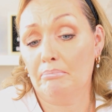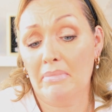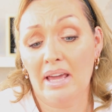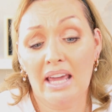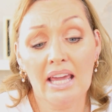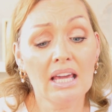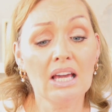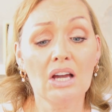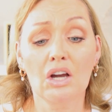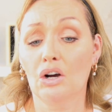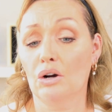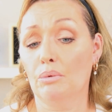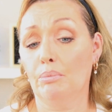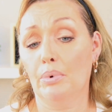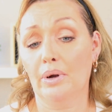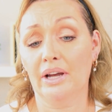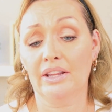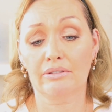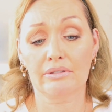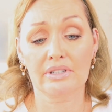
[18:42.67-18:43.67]

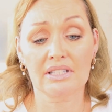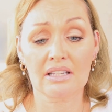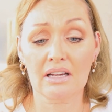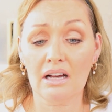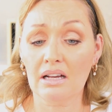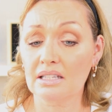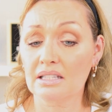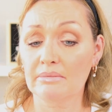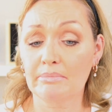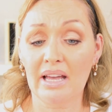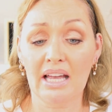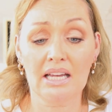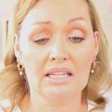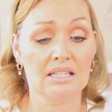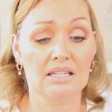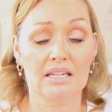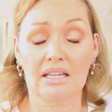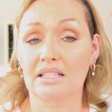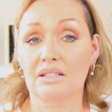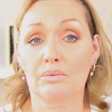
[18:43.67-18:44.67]
makeup, whether it's
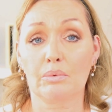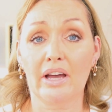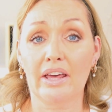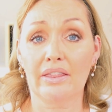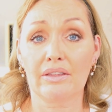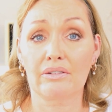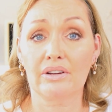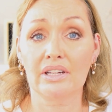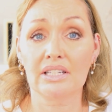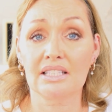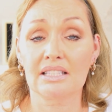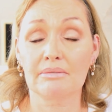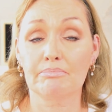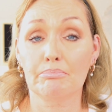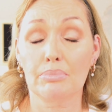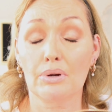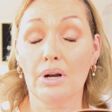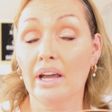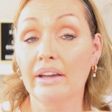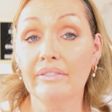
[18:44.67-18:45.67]
cosmetics, whether
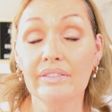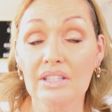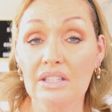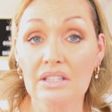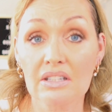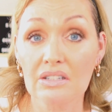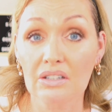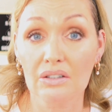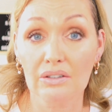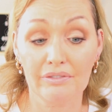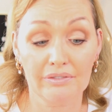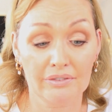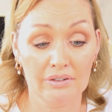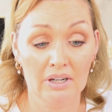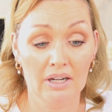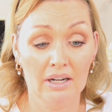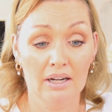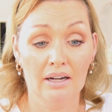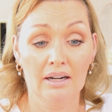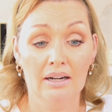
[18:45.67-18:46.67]
it's private stuff.
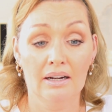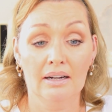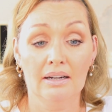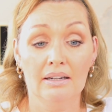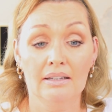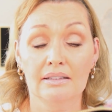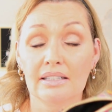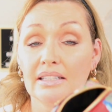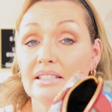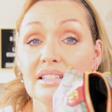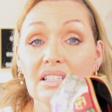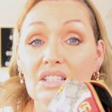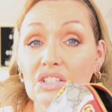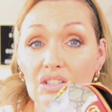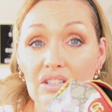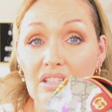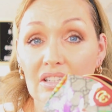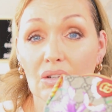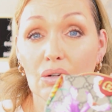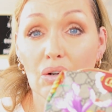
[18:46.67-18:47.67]
This is
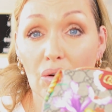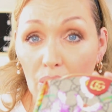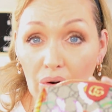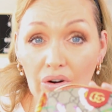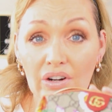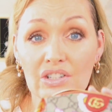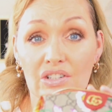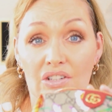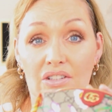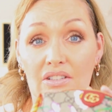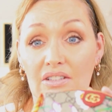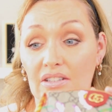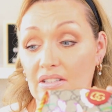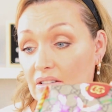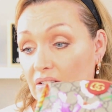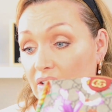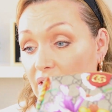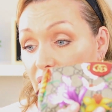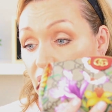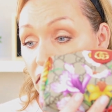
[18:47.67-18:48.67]
just
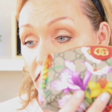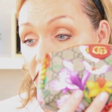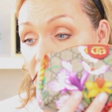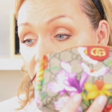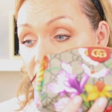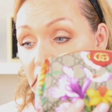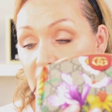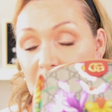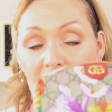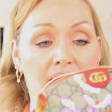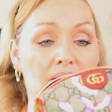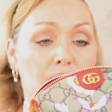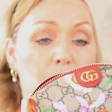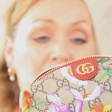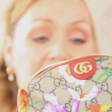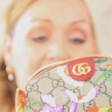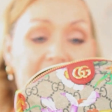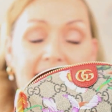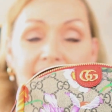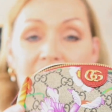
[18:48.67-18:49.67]
gorgeous. You look in your little
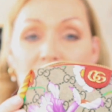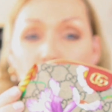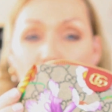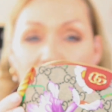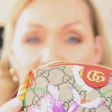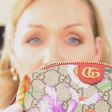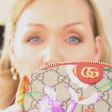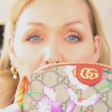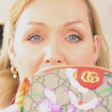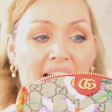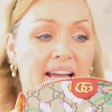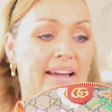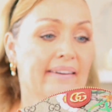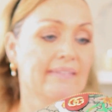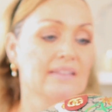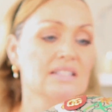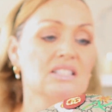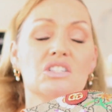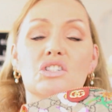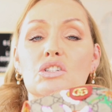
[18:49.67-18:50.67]
weekend away bag
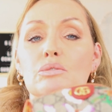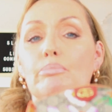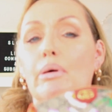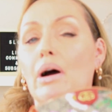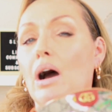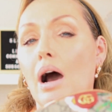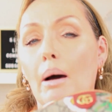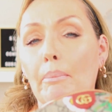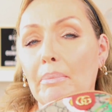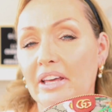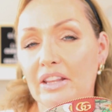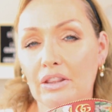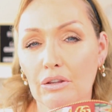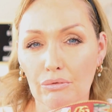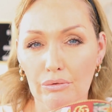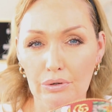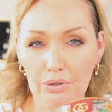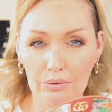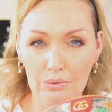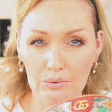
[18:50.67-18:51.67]
and this is just popping
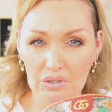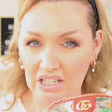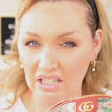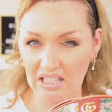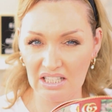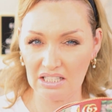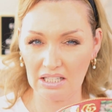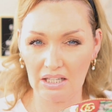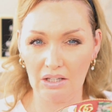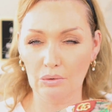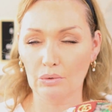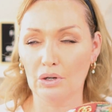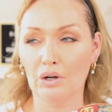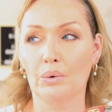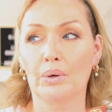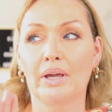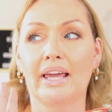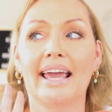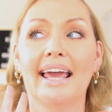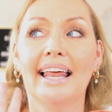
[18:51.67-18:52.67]
through, teasing you,
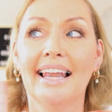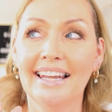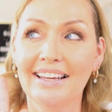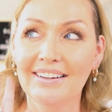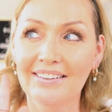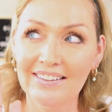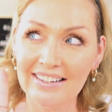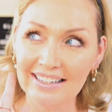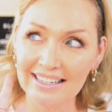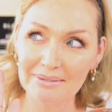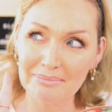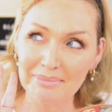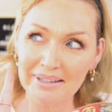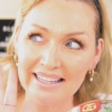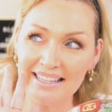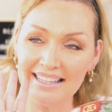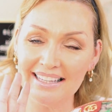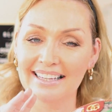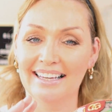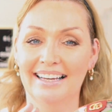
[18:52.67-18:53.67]
going, hello, look at
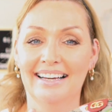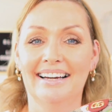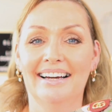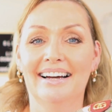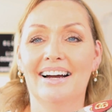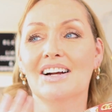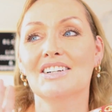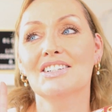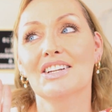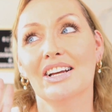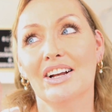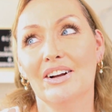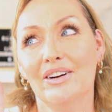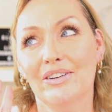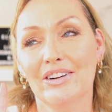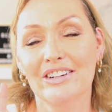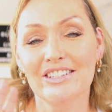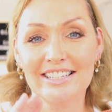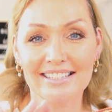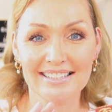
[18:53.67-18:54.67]
me. Aren't I
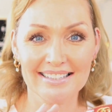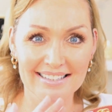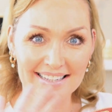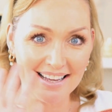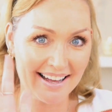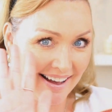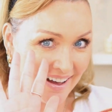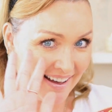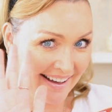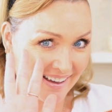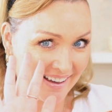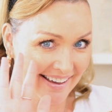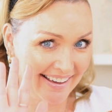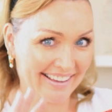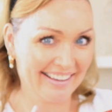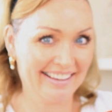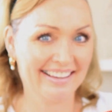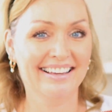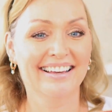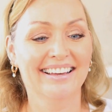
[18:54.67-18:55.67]
gorgeous?
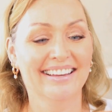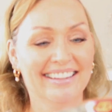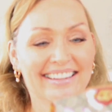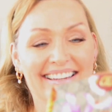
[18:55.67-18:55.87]
Hi.